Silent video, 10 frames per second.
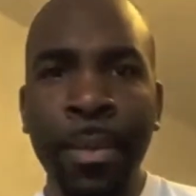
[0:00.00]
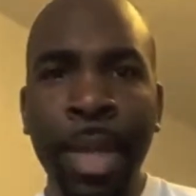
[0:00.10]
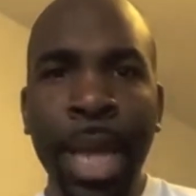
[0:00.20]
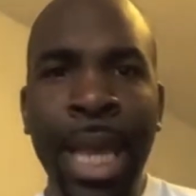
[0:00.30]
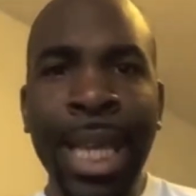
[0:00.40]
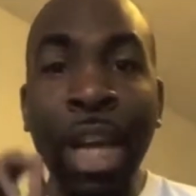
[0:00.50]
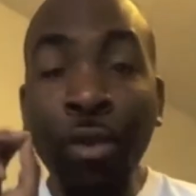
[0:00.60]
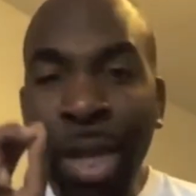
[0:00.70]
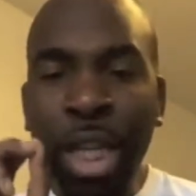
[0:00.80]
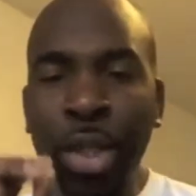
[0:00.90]
and, and
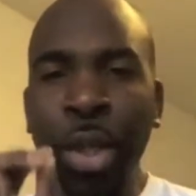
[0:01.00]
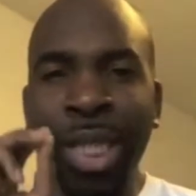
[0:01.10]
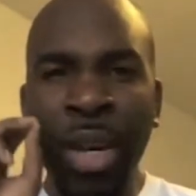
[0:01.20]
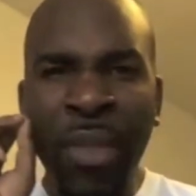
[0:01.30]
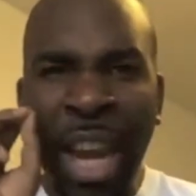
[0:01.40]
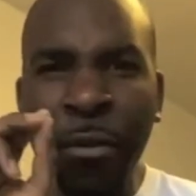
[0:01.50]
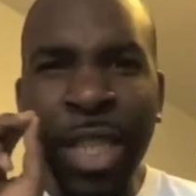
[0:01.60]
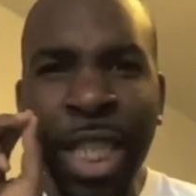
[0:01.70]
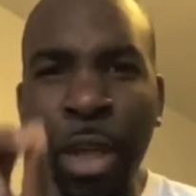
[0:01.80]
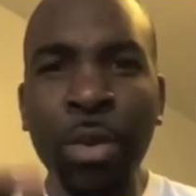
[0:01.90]
read it to yourself every
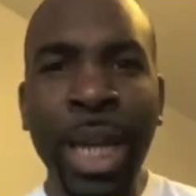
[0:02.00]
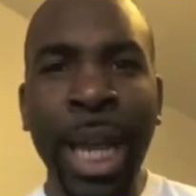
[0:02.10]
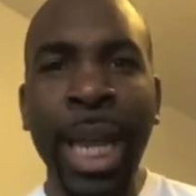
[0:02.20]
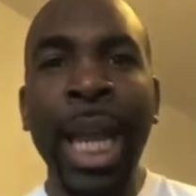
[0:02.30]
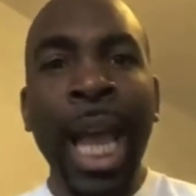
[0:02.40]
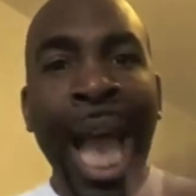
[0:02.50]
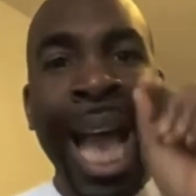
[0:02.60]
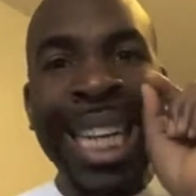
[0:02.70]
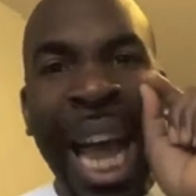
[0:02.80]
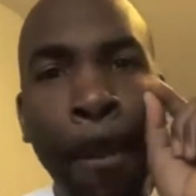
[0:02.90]
single day.
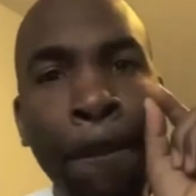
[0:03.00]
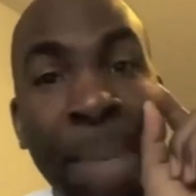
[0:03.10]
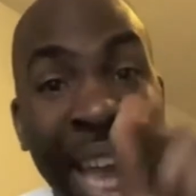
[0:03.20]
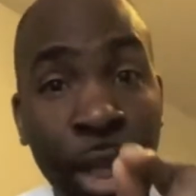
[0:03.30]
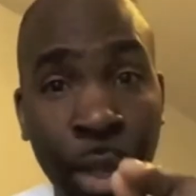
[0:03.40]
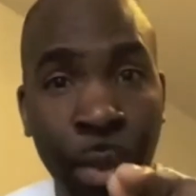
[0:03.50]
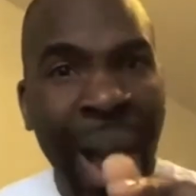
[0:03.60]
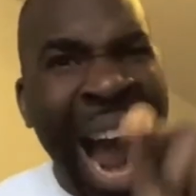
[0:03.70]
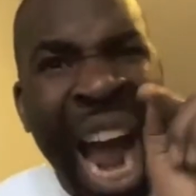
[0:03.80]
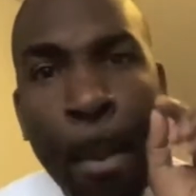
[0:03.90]
And I bet you,
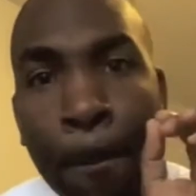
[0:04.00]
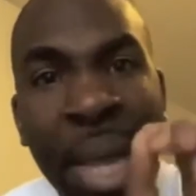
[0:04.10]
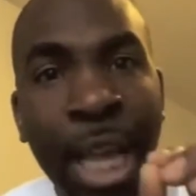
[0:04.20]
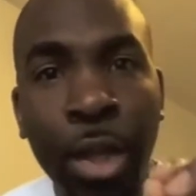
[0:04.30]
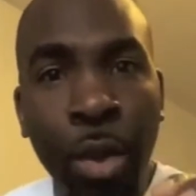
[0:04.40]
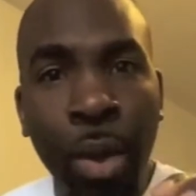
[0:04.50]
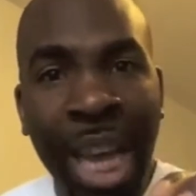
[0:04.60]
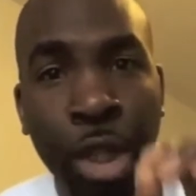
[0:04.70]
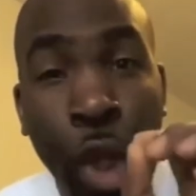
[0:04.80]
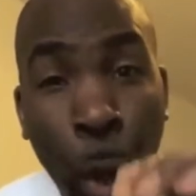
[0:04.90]
I bet you,
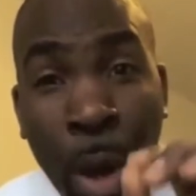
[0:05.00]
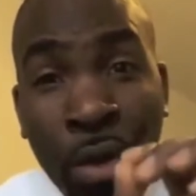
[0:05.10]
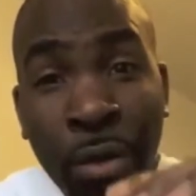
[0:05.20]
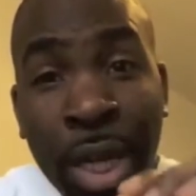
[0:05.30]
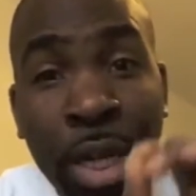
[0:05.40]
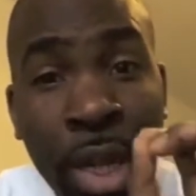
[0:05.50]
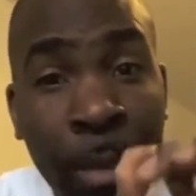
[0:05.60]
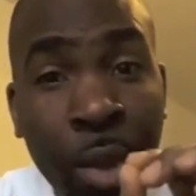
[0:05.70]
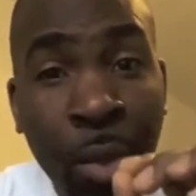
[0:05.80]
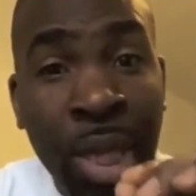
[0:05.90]
as you go and read
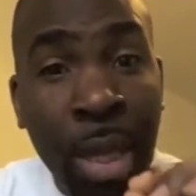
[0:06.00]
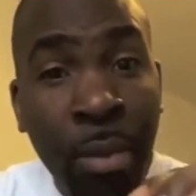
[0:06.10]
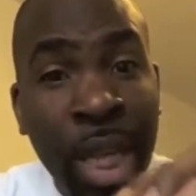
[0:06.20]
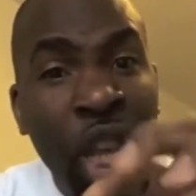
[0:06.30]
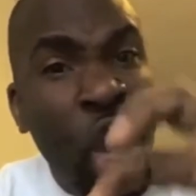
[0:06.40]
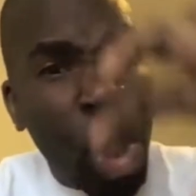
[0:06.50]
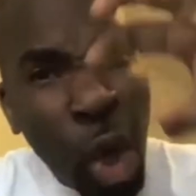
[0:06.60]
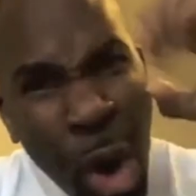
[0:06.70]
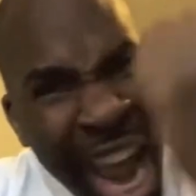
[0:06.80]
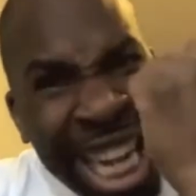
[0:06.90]
Psalms 23,
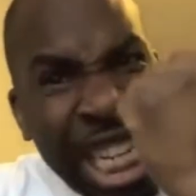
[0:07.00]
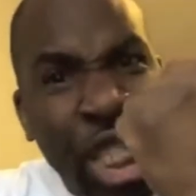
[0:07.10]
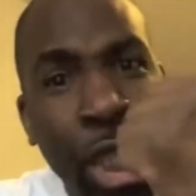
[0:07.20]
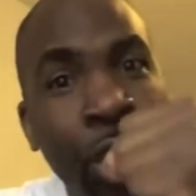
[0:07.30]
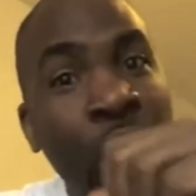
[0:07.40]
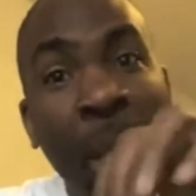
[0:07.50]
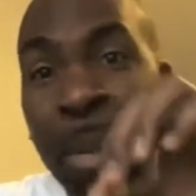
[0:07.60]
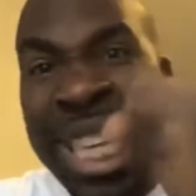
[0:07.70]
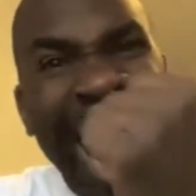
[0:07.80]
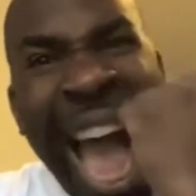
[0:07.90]
your energy is going to
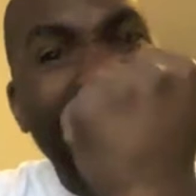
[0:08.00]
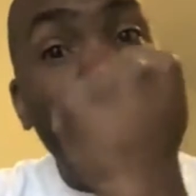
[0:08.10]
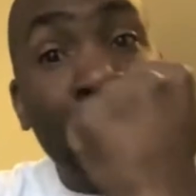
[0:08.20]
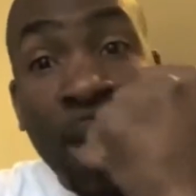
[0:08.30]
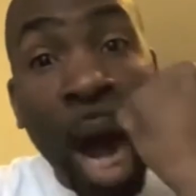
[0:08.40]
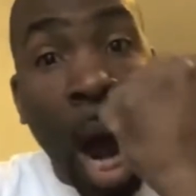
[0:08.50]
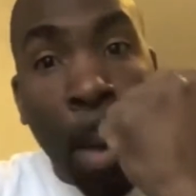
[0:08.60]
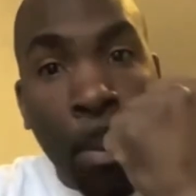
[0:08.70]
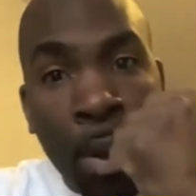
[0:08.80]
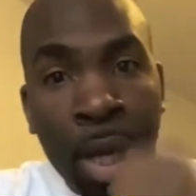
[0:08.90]
be amped
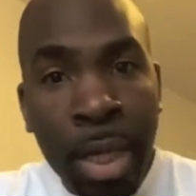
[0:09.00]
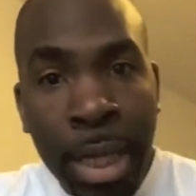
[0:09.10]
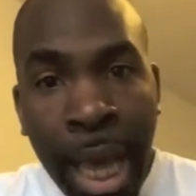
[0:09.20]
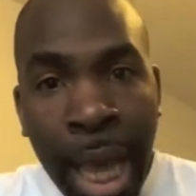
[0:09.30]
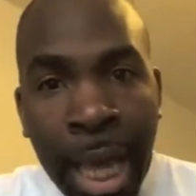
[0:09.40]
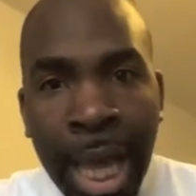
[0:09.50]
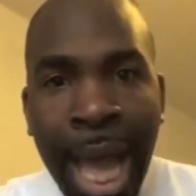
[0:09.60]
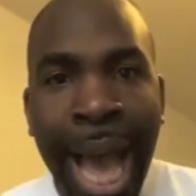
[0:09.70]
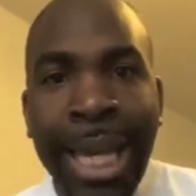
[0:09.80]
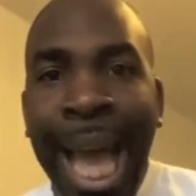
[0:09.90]
up. Yeah.
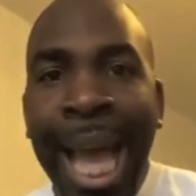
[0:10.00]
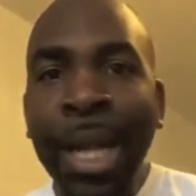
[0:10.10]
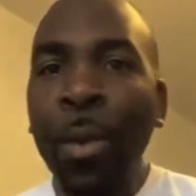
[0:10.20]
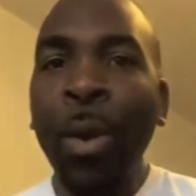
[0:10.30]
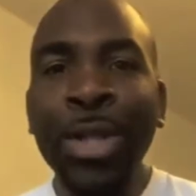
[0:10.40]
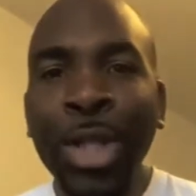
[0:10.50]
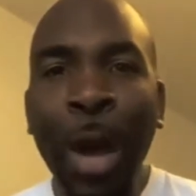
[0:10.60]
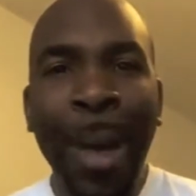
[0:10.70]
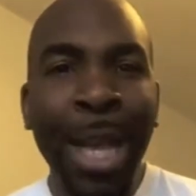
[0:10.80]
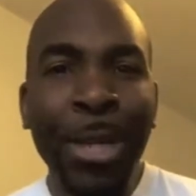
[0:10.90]
Han Han, what's
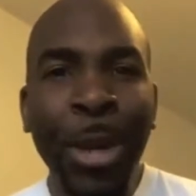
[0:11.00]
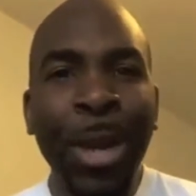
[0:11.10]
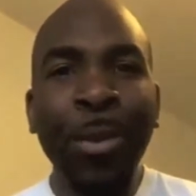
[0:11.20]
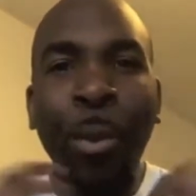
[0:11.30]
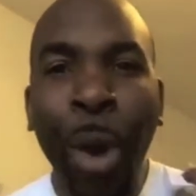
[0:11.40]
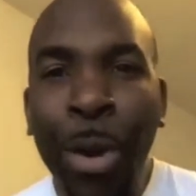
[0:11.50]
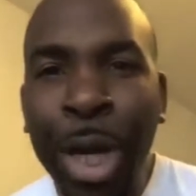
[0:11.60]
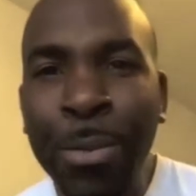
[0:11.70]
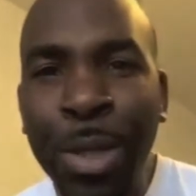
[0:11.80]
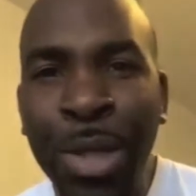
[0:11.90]
up? How you doing?
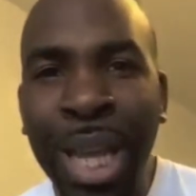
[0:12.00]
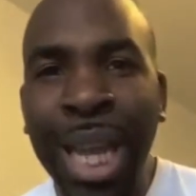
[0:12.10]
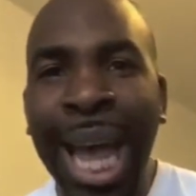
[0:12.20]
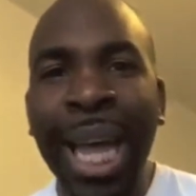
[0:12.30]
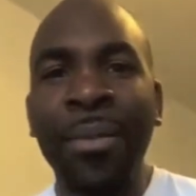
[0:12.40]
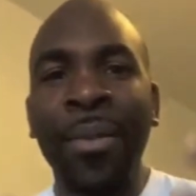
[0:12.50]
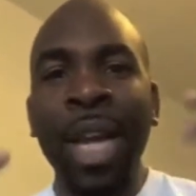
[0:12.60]
Welcome to the live